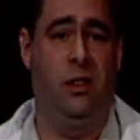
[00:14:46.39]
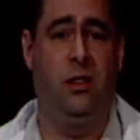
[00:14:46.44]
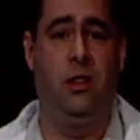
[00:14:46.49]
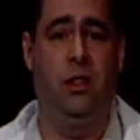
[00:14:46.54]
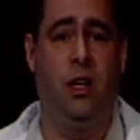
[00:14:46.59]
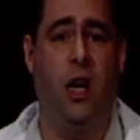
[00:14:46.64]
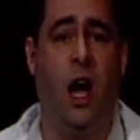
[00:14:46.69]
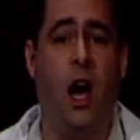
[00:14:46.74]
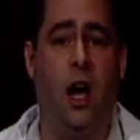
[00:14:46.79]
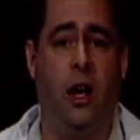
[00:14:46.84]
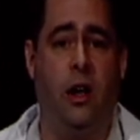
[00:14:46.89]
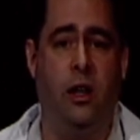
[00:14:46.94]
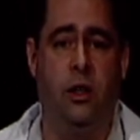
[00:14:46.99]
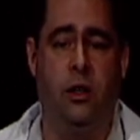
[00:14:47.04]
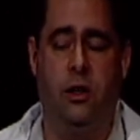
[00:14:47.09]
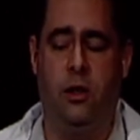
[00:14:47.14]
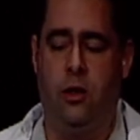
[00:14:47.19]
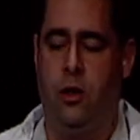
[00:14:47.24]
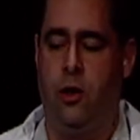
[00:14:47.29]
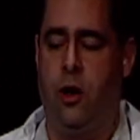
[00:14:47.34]
Gone,
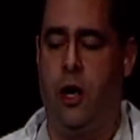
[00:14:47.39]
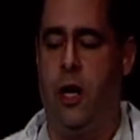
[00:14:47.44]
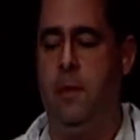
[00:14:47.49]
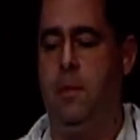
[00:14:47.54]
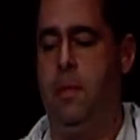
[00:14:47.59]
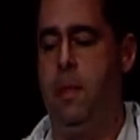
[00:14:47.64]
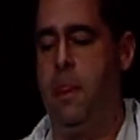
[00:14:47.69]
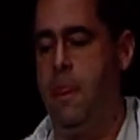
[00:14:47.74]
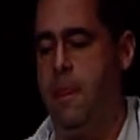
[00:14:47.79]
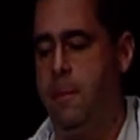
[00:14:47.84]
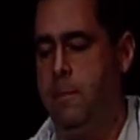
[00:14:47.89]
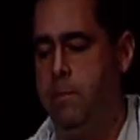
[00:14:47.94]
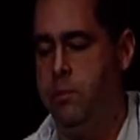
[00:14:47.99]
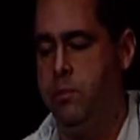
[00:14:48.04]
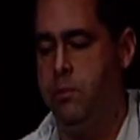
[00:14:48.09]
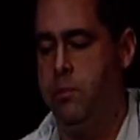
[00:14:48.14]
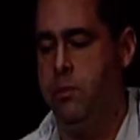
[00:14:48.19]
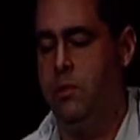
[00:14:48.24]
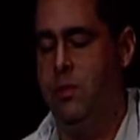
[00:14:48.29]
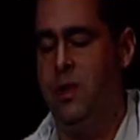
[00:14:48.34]
all right?
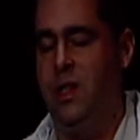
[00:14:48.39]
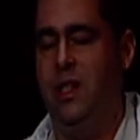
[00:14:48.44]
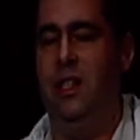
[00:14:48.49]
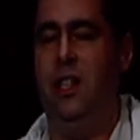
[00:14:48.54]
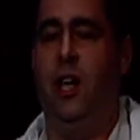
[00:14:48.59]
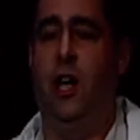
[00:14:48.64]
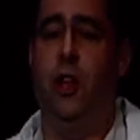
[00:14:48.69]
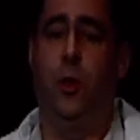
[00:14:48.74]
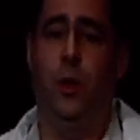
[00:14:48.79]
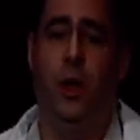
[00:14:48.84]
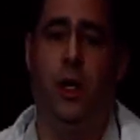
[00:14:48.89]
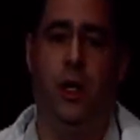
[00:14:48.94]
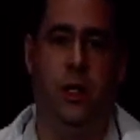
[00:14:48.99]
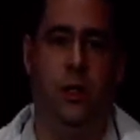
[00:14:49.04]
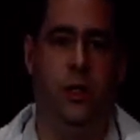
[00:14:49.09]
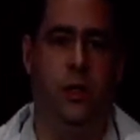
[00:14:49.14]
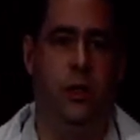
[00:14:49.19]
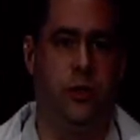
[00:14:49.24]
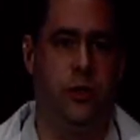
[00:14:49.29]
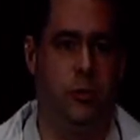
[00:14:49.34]
And the other one,
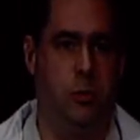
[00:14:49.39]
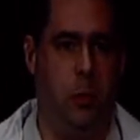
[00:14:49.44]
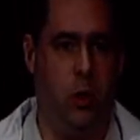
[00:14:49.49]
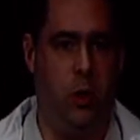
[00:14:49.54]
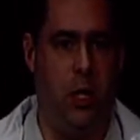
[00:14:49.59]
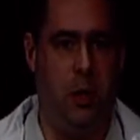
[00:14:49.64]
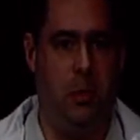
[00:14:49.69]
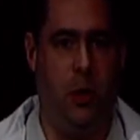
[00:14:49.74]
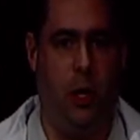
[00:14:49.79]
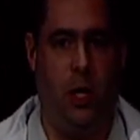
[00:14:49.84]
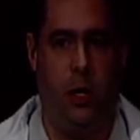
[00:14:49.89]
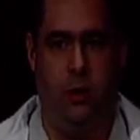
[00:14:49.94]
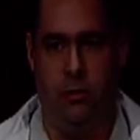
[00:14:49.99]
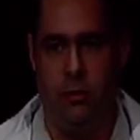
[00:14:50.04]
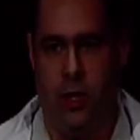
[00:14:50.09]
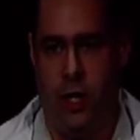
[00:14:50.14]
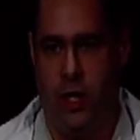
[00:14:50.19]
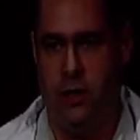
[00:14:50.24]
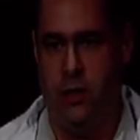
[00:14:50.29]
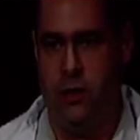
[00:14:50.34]
spooky part,
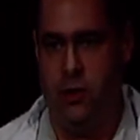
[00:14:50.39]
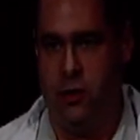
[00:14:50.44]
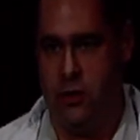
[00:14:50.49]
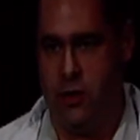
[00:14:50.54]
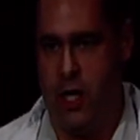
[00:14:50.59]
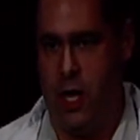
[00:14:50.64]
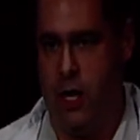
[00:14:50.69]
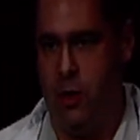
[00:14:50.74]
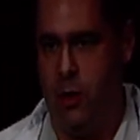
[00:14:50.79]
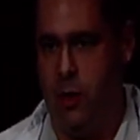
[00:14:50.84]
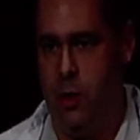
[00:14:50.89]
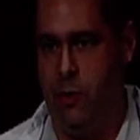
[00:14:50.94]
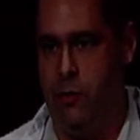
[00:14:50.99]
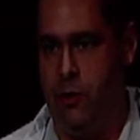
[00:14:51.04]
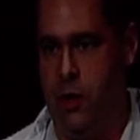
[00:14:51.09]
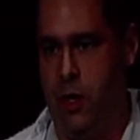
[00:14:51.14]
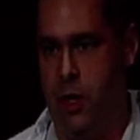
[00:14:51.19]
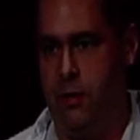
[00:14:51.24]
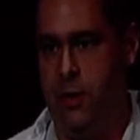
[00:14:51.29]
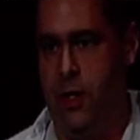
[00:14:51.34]
right? This is a scary one for
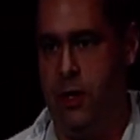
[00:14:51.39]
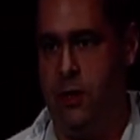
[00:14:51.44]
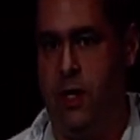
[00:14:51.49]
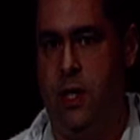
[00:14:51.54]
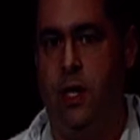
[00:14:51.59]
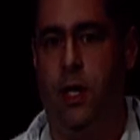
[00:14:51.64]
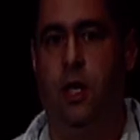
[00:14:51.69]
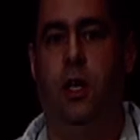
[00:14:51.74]
all of us.